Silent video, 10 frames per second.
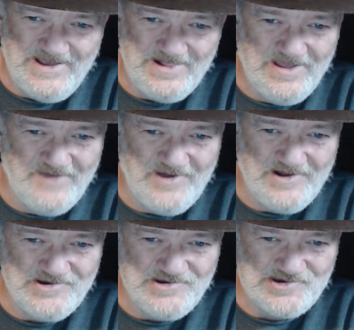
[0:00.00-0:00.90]
I love
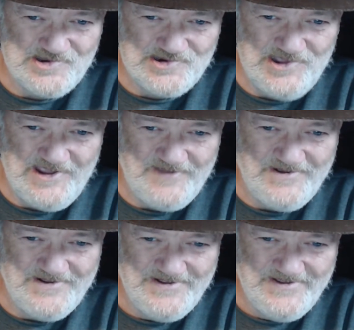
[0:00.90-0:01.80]
on you just the same.
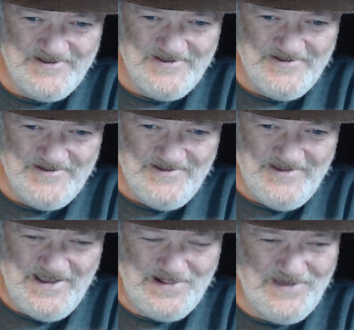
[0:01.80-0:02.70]

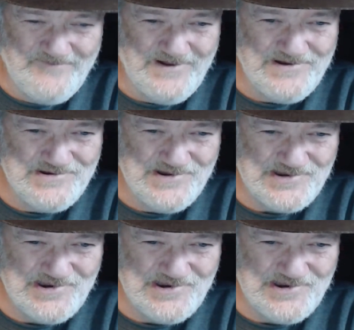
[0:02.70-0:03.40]
I love on you just the